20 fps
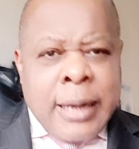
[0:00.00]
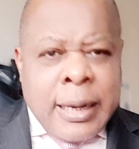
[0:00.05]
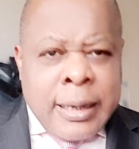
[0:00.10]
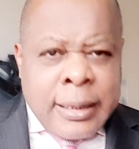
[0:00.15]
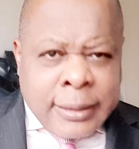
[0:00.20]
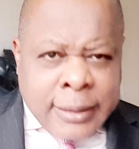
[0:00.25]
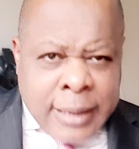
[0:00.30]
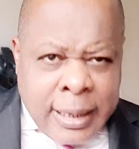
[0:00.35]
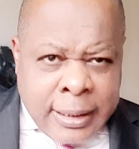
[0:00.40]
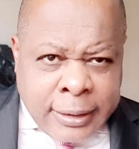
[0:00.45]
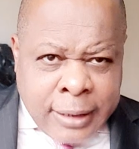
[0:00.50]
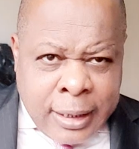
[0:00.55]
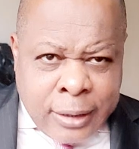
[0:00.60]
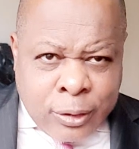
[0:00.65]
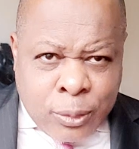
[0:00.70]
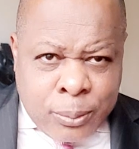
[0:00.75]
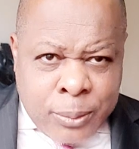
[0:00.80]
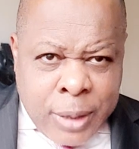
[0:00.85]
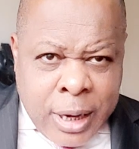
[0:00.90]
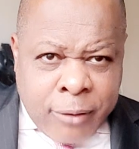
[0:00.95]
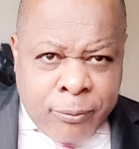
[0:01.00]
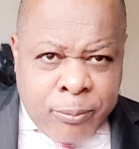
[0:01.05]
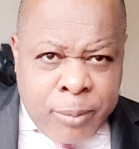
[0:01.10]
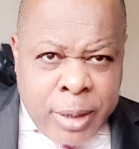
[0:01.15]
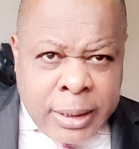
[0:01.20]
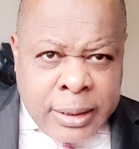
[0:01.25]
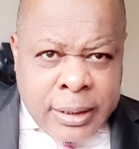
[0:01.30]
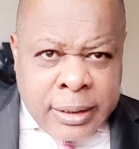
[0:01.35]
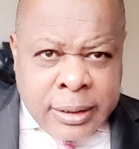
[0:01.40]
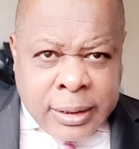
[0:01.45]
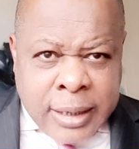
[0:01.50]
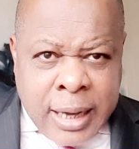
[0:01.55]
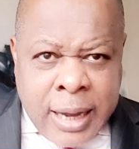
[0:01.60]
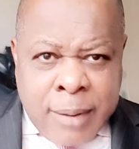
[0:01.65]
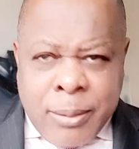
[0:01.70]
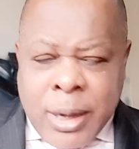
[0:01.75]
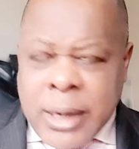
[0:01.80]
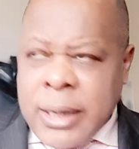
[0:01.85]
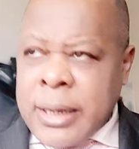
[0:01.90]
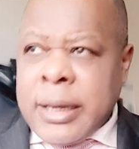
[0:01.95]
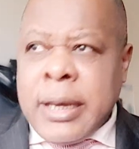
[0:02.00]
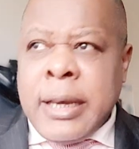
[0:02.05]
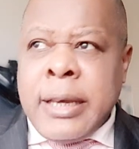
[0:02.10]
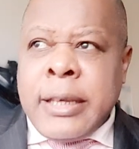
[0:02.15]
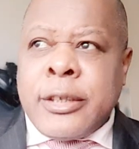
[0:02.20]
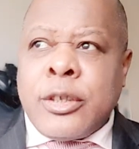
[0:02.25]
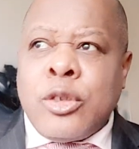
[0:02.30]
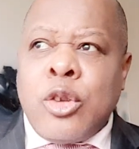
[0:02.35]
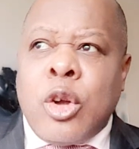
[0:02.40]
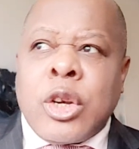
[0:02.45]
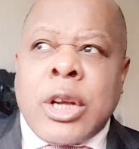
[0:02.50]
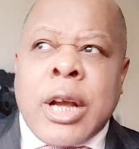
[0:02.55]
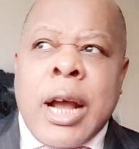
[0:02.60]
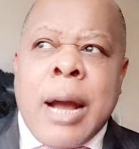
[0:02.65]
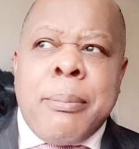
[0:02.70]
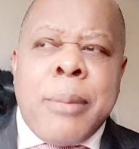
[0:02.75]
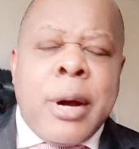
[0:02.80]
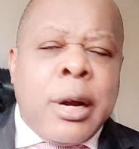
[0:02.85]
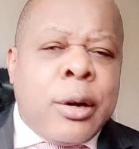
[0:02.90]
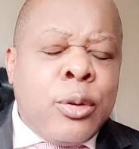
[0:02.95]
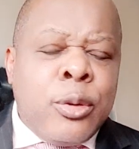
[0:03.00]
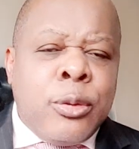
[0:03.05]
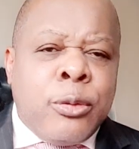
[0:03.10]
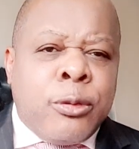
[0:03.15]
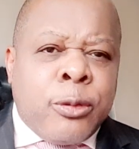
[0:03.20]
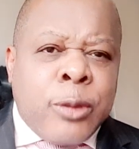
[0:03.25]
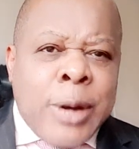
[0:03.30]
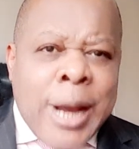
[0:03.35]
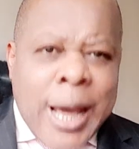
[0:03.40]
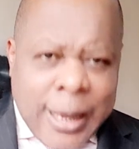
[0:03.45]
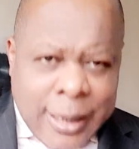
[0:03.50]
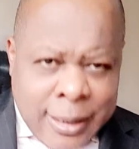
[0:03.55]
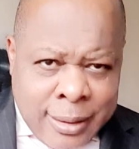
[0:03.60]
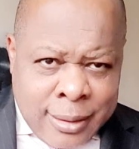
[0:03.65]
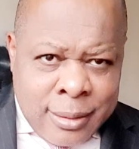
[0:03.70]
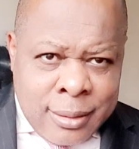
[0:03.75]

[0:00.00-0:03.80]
Ladies and gentlemen, I've made this time and again, it's not Cameroon flag.